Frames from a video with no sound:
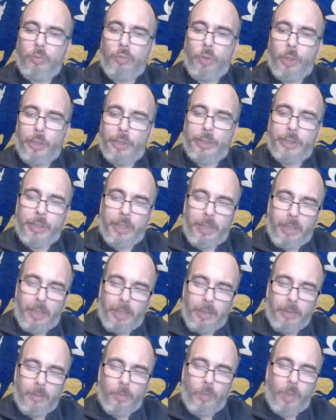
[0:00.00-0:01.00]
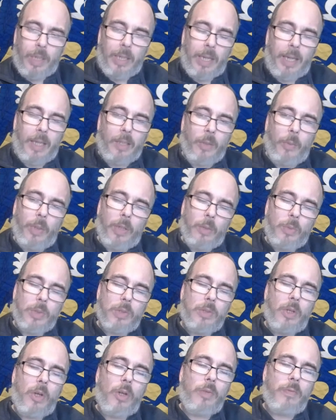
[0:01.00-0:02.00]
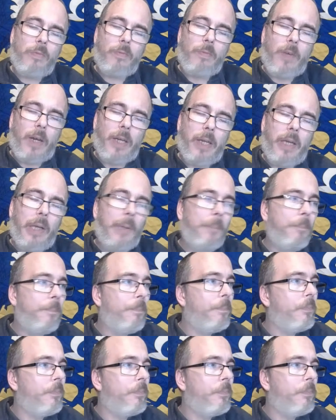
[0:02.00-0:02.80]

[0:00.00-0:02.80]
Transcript: Runnison in when Alnwick was on fire.